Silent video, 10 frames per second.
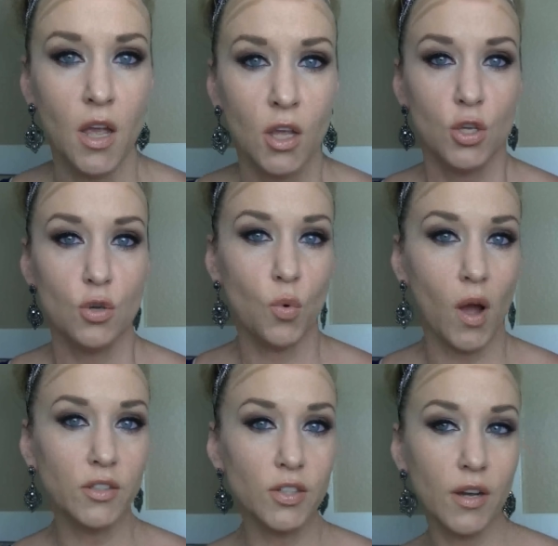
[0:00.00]
you
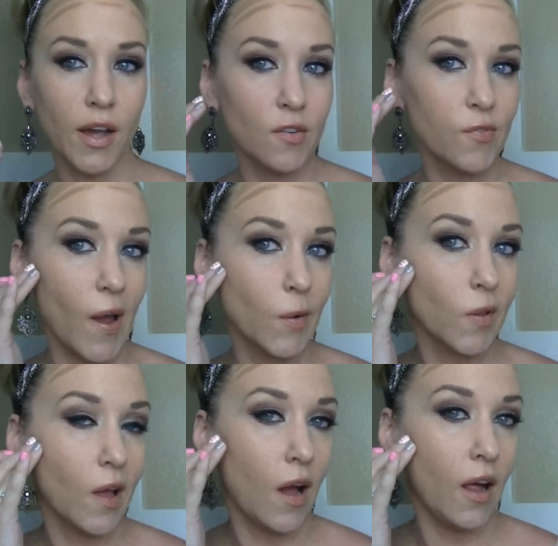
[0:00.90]
want to kind of find where
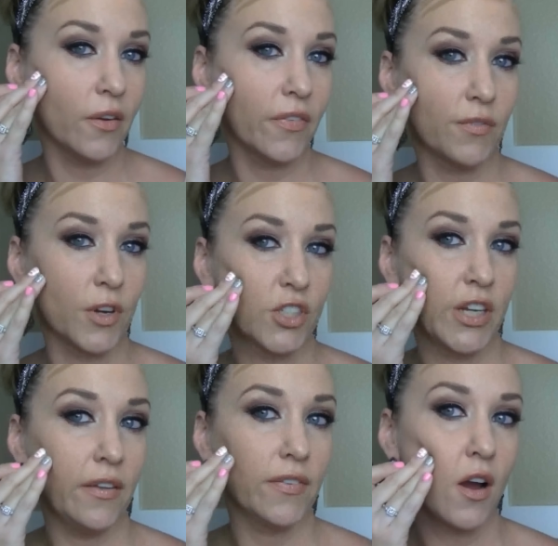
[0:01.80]
the hollows of your
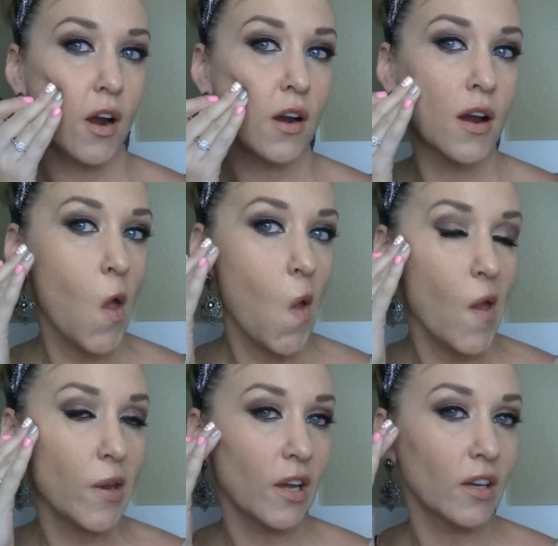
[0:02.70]
cheeks are,
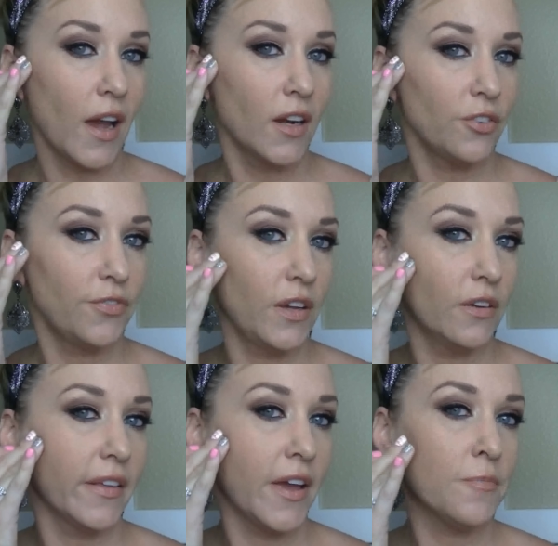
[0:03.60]
and you can kind of feel
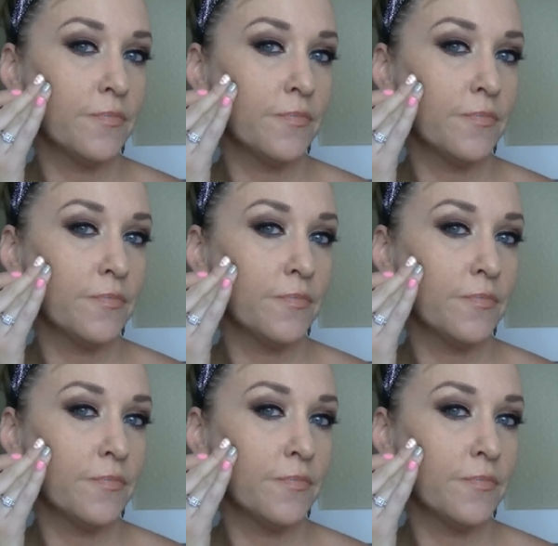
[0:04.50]
them.